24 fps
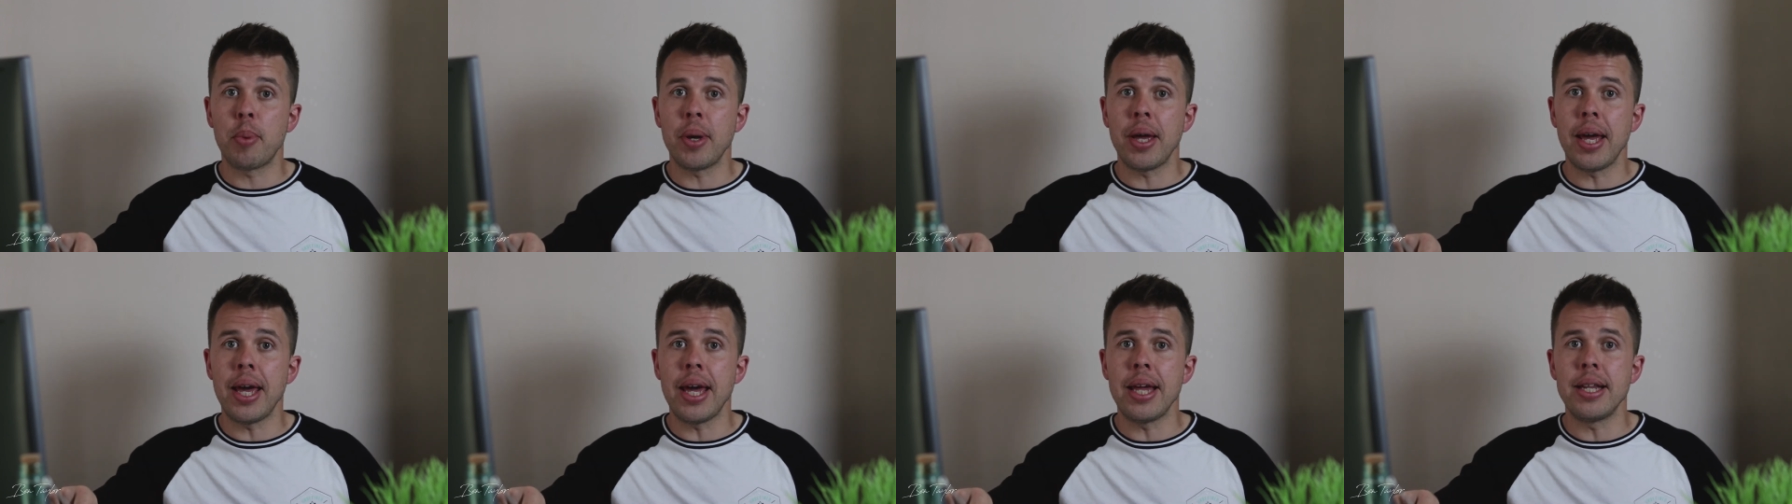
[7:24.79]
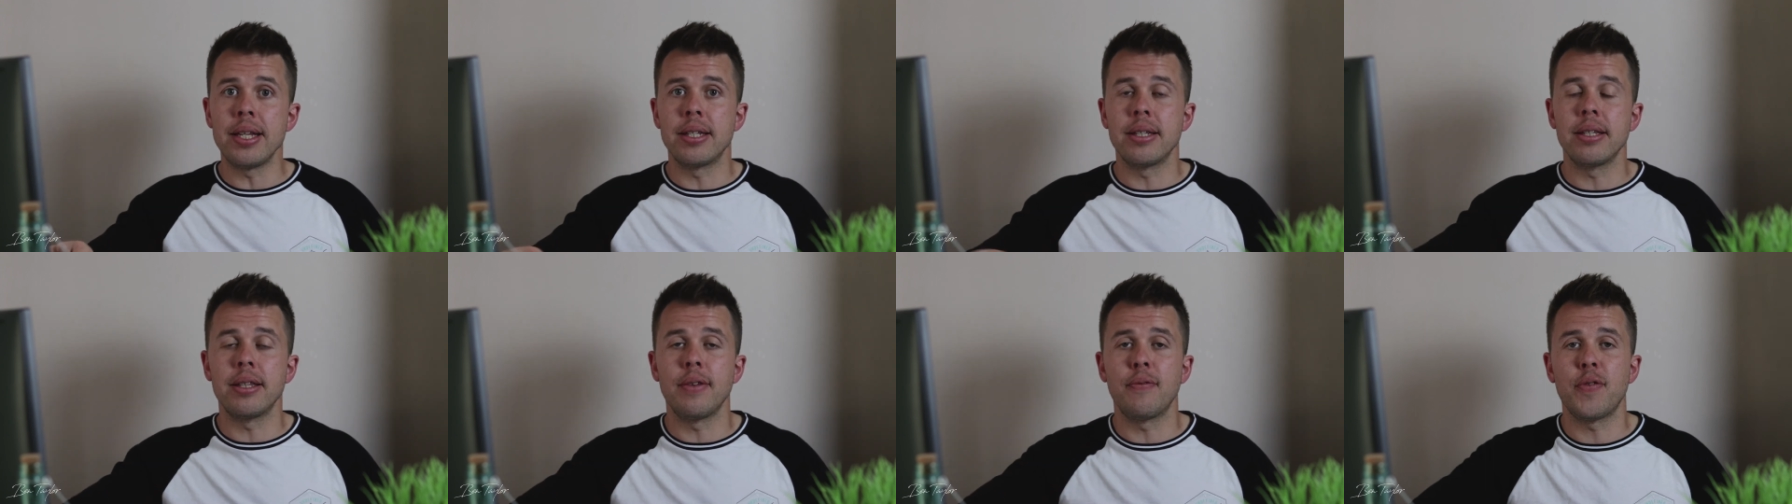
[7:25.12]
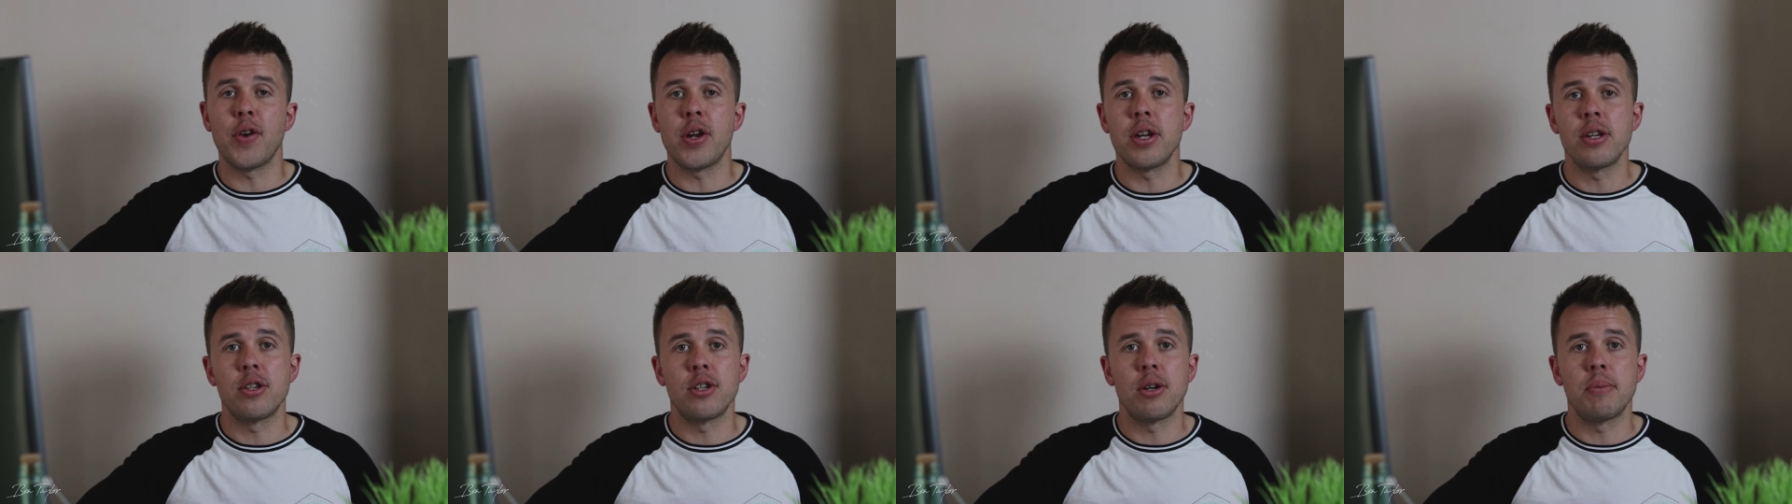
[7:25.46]
it into the
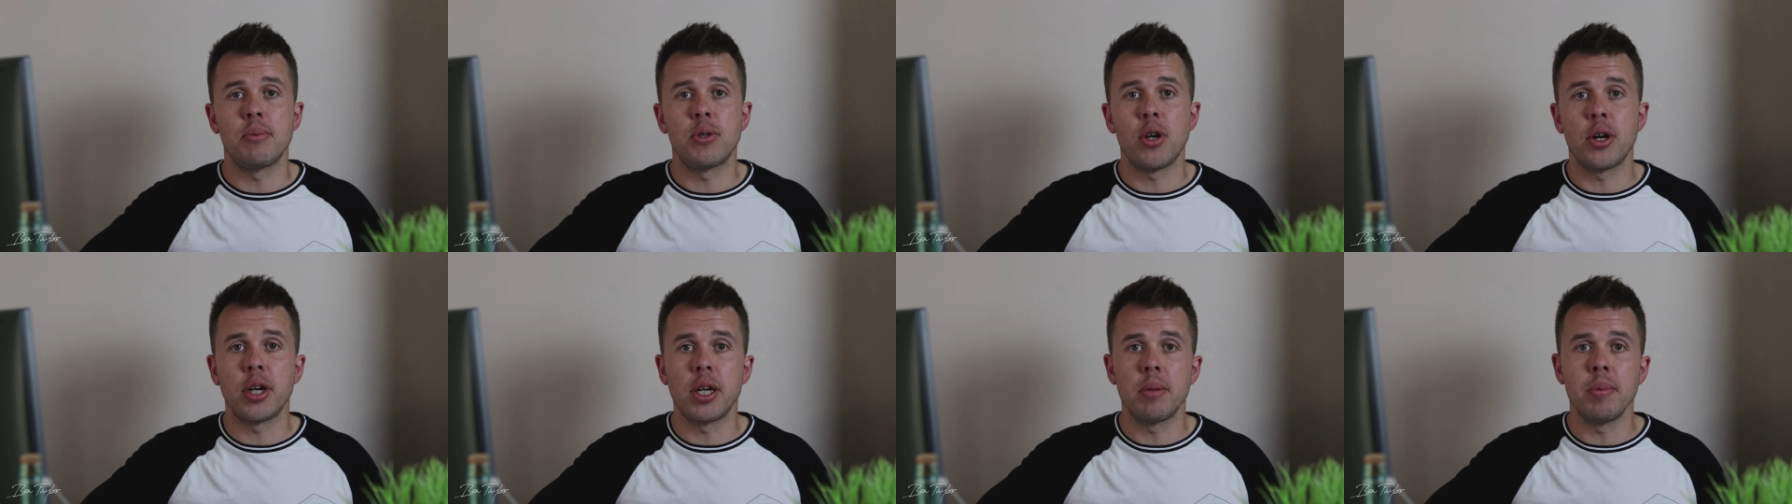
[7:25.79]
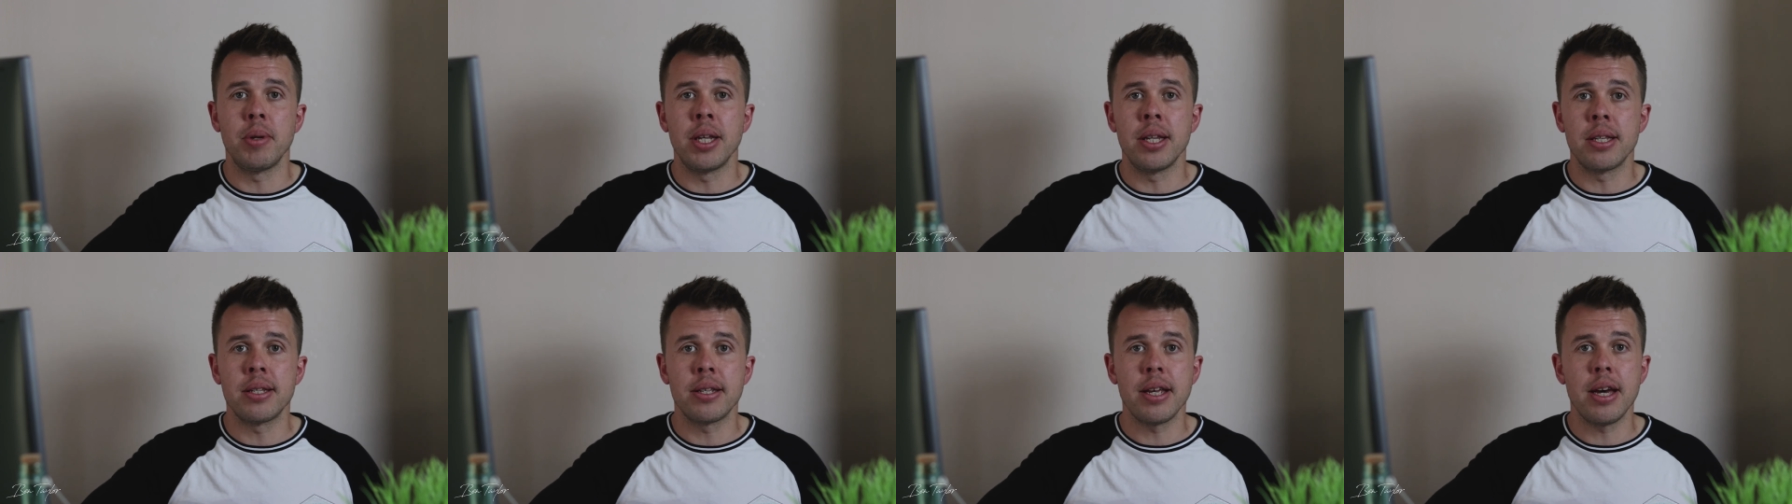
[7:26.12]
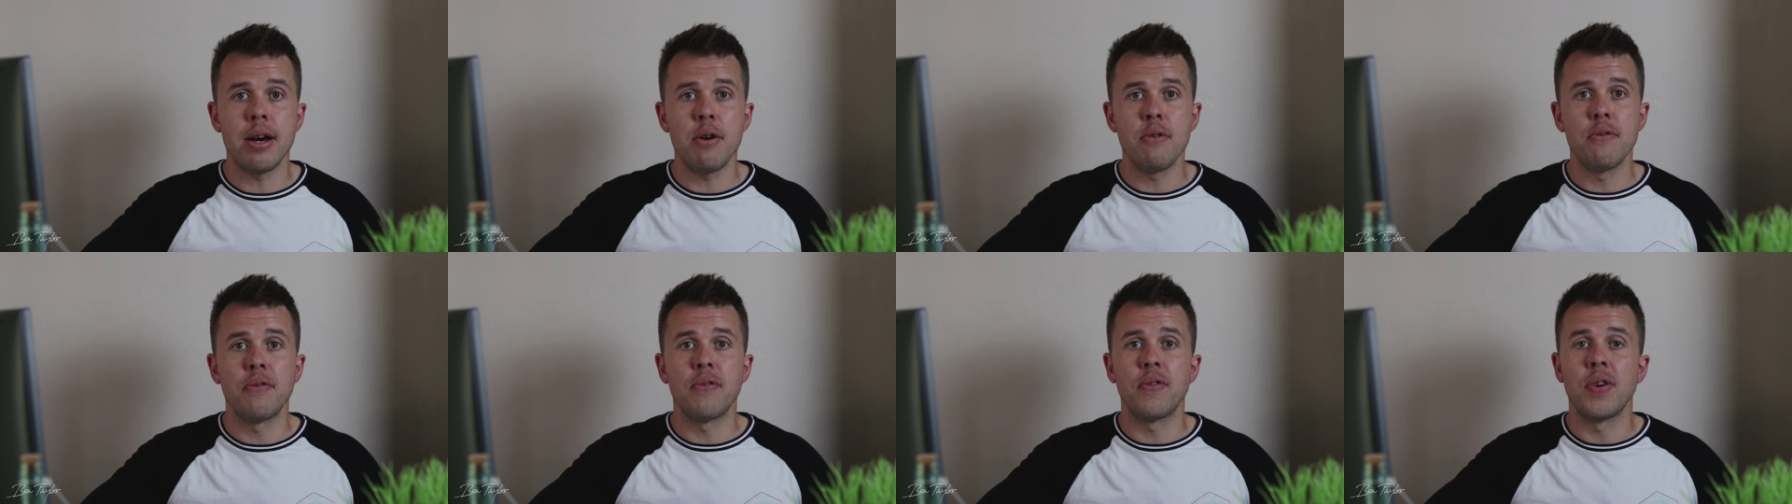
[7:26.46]
Photoshop document
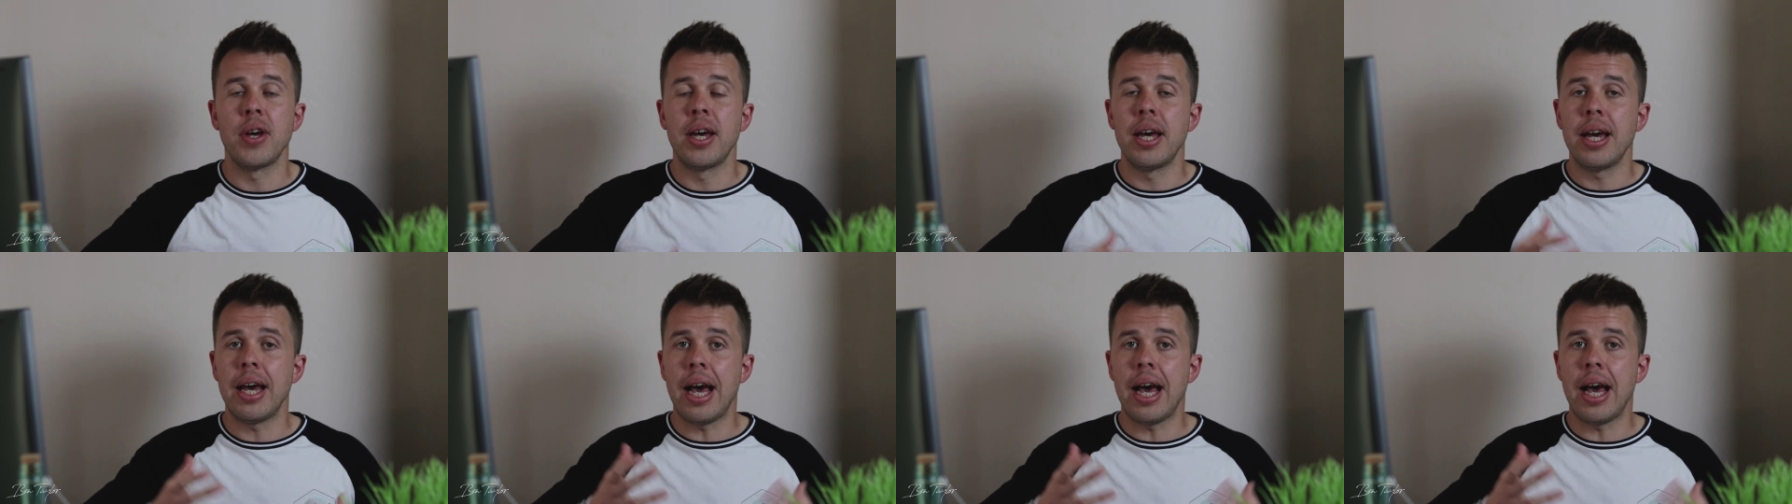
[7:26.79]
itself,